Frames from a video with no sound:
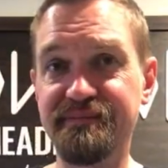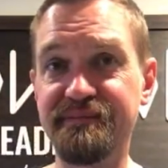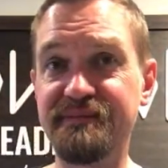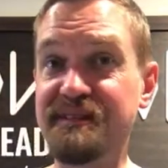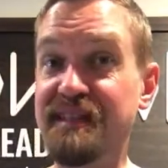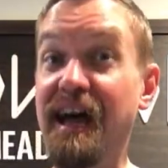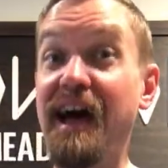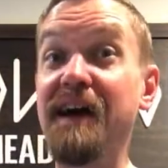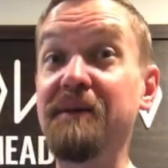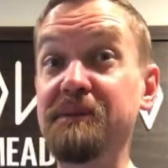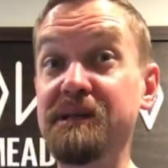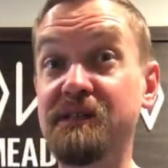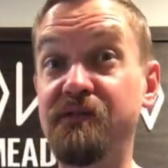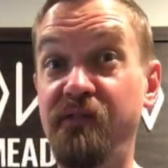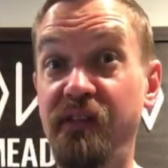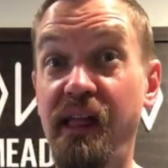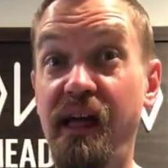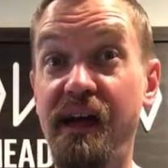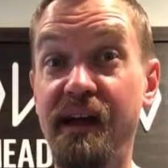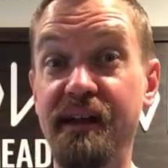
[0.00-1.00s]
Time is
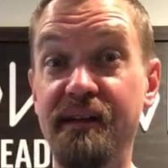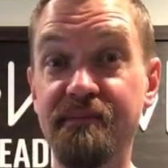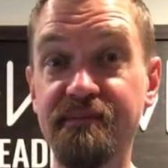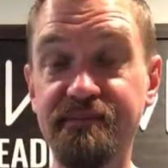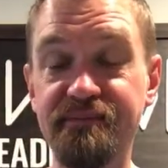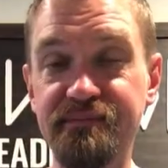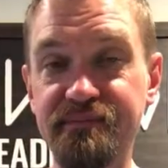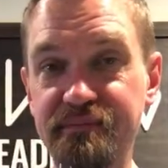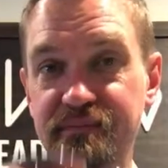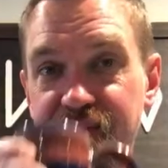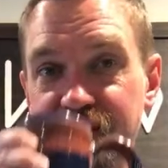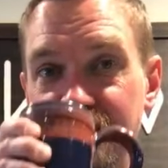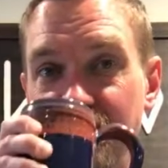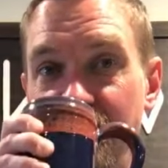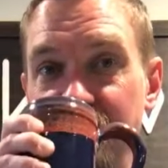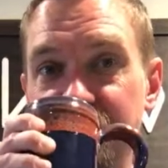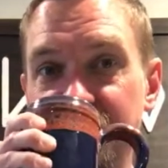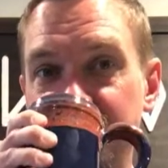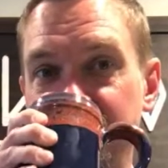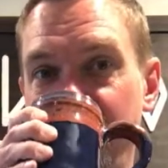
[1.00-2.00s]
flying.
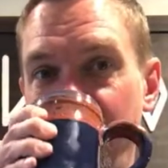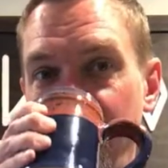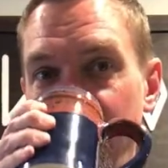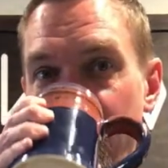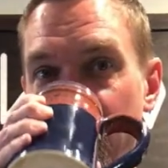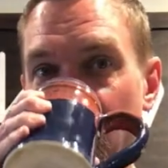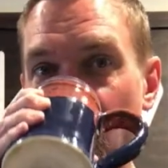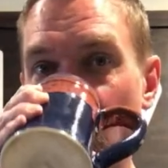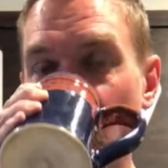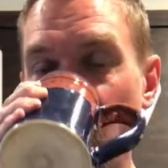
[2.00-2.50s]
Time is flying.